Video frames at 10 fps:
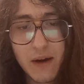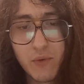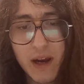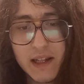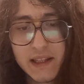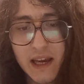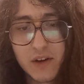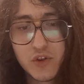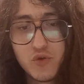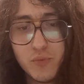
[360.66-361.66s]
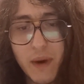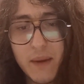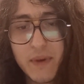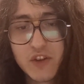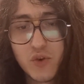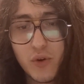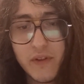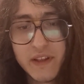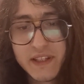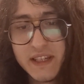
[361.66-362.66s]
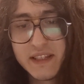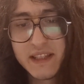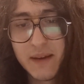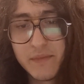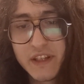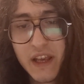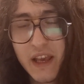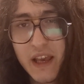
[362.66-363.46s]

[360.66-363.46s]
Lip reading: a wildcard to bypass all the systems